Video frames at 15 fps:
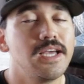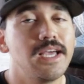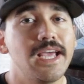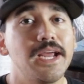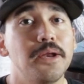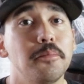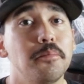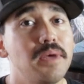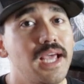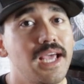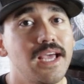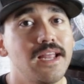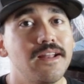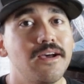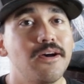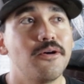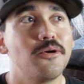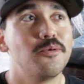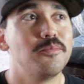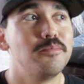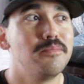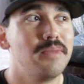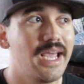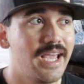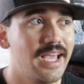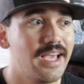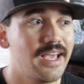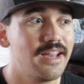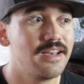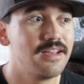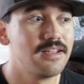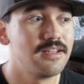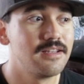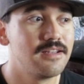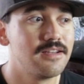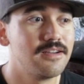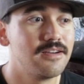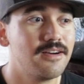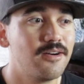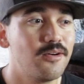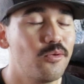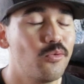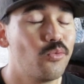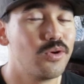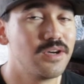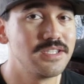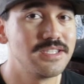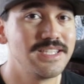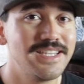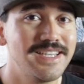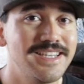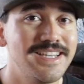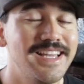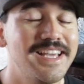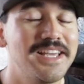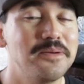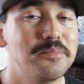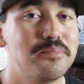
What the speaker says: And man, oh man, was it a